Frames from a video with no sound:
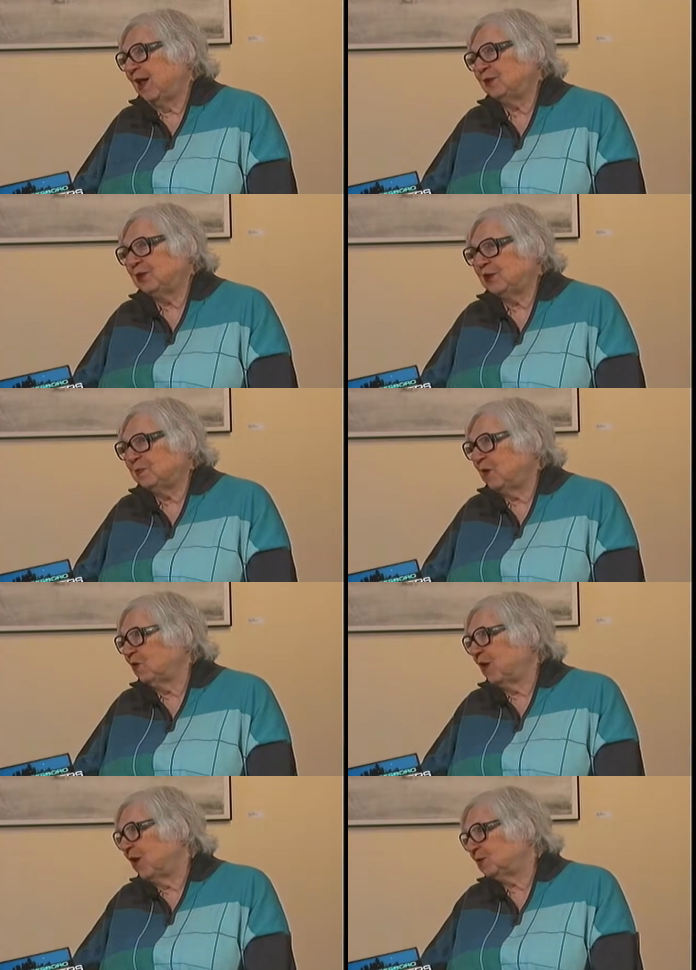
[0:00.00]
I'll get up
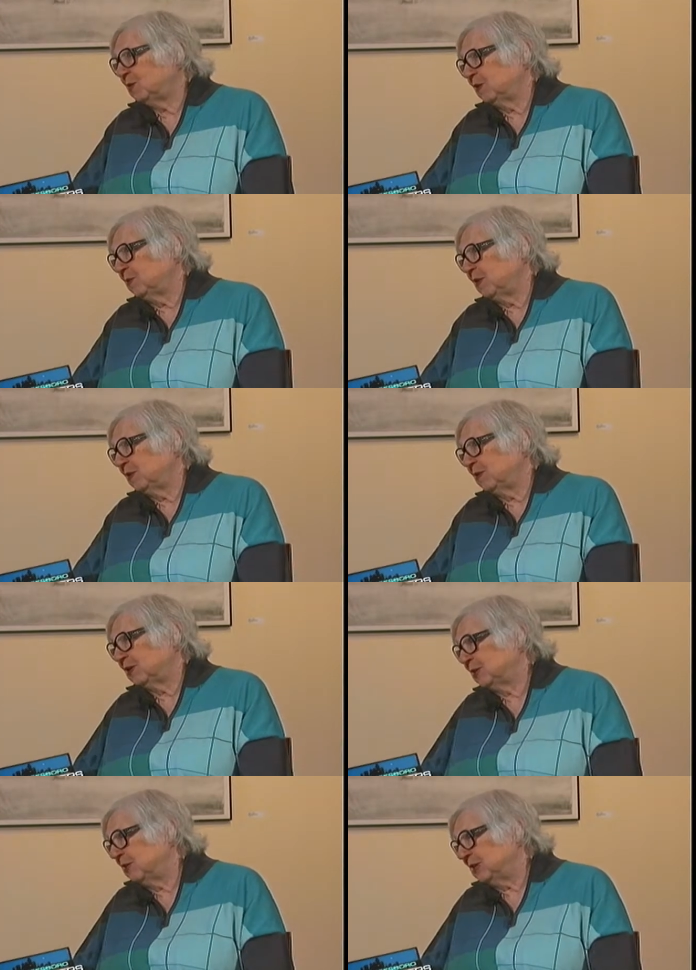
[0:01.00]
off the hospital bed and
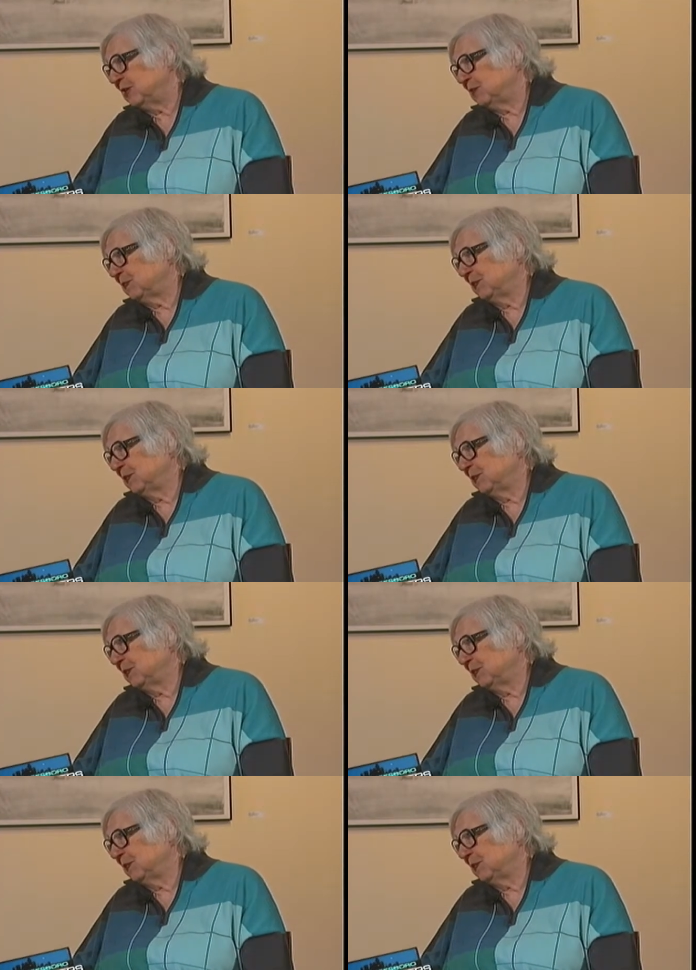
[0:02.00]
make a speech.